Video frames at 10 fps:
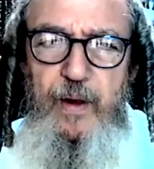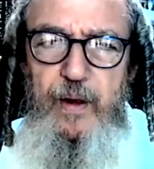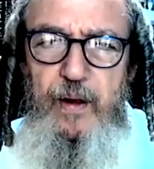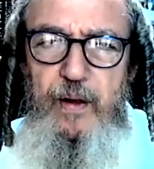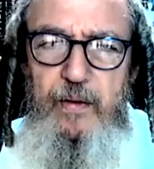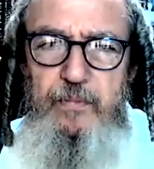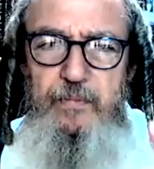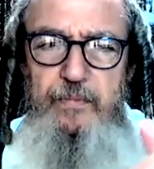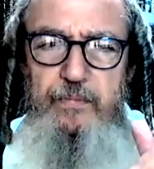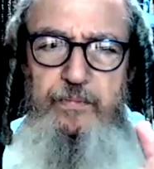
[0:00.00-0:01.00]

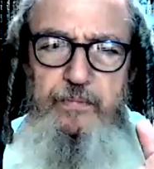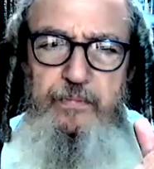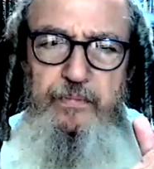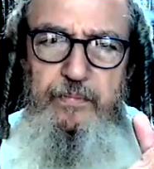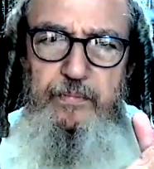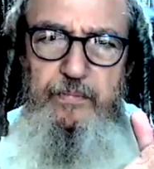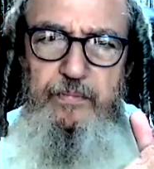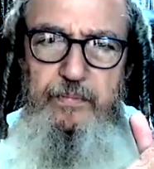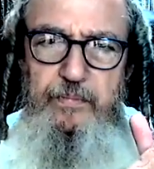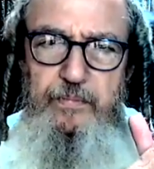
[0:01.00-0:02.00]

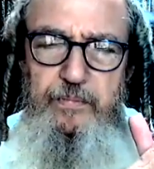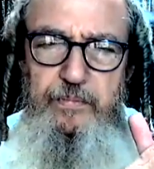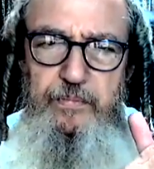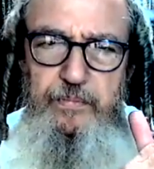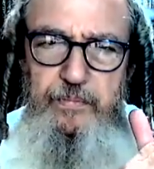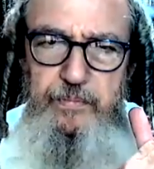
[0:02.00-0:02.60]
Nothing is said.